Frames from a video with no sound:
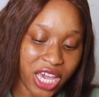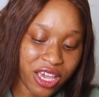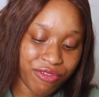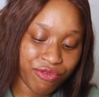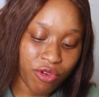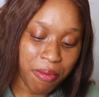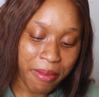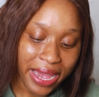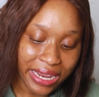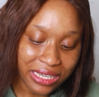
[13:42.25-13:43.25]
If your
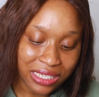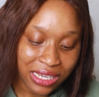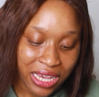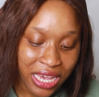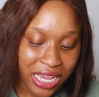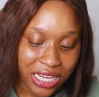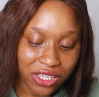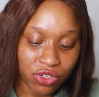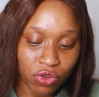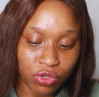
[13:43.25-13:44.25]
mind
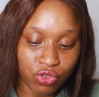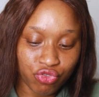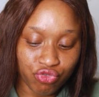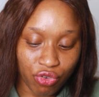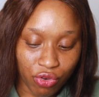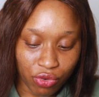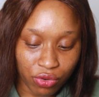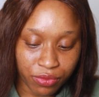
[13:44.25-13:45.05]
is not strong,